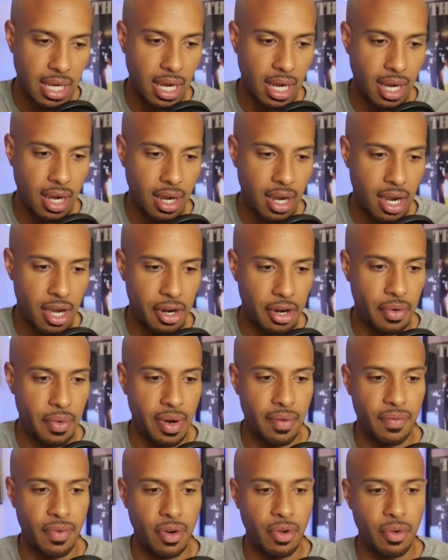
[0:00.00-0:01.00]
Hunter
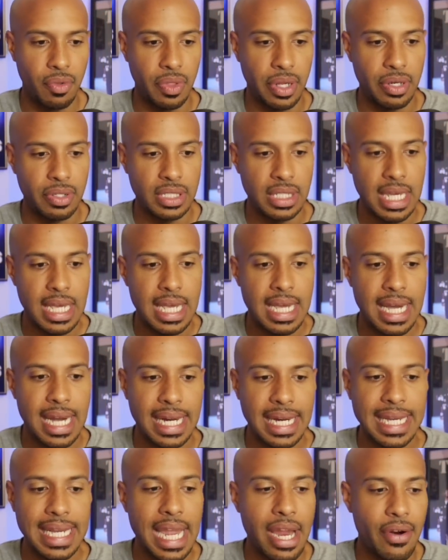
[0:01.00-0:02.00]
Renfrow. There's
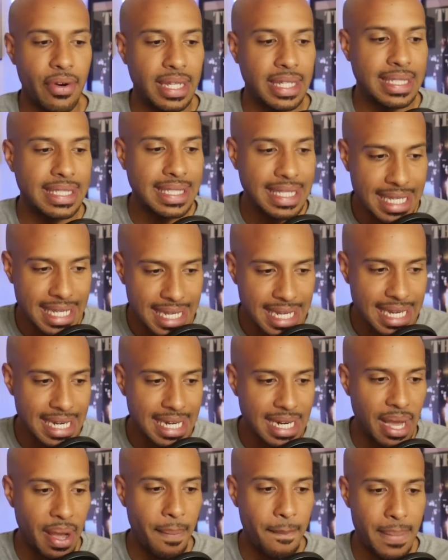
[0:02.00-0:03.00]
a
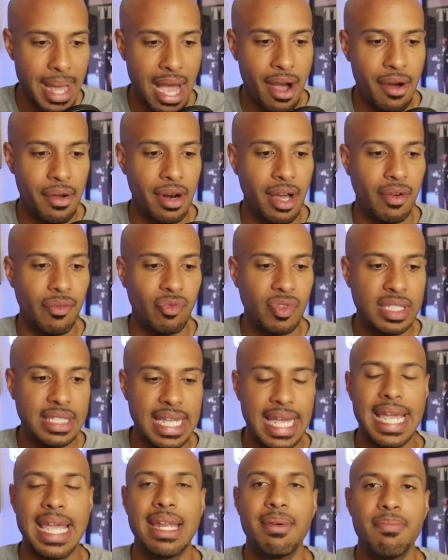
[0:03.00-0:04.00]
guaranteed amount of
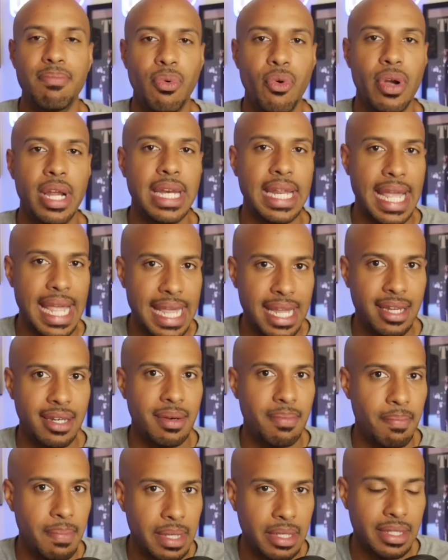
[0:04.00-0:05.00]

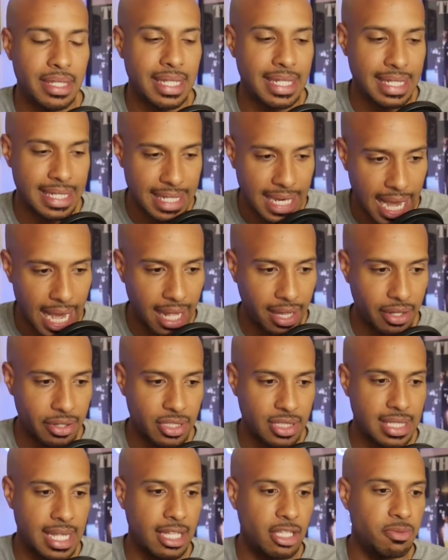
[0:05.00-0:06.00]
$10.8 million.
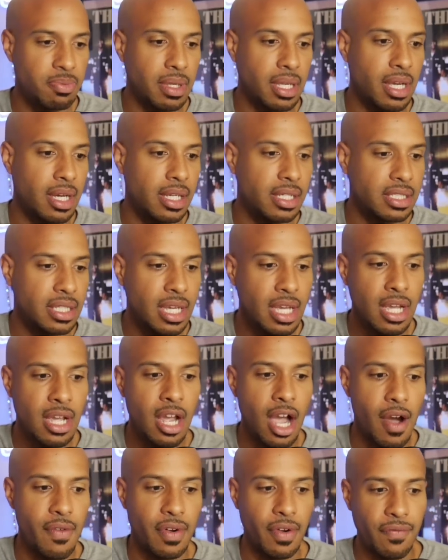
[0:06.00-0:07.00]
And that's because
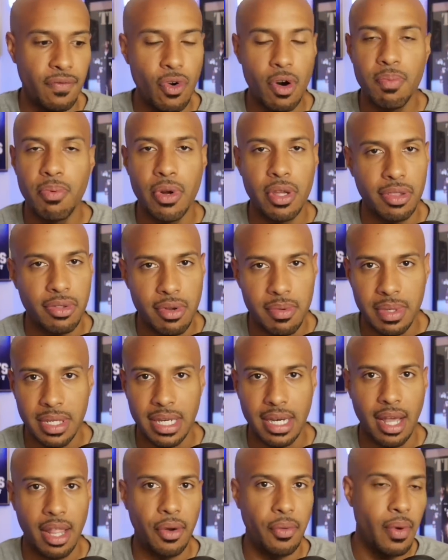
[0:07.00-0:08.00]
of a $4.3
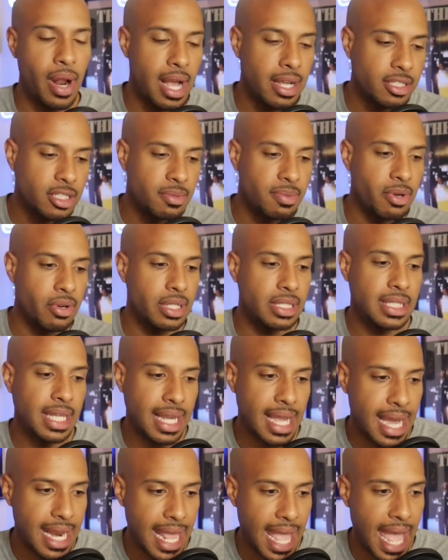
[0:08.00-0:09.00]
million roster bonus
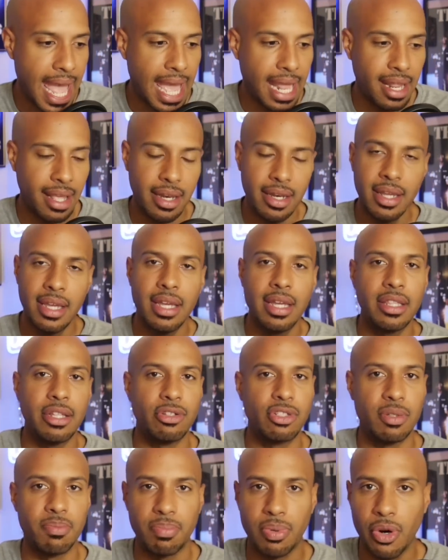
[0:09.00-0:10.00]
that got added.
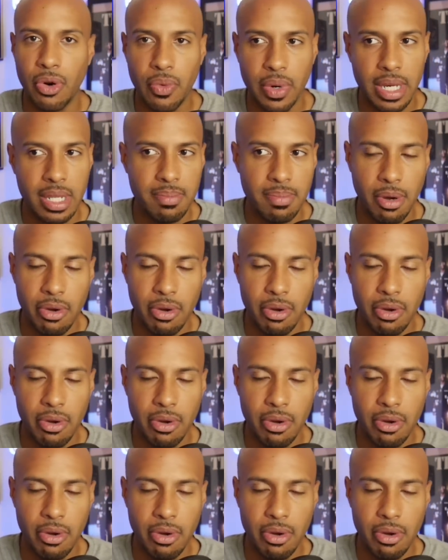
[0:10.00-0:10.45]
There's some prorated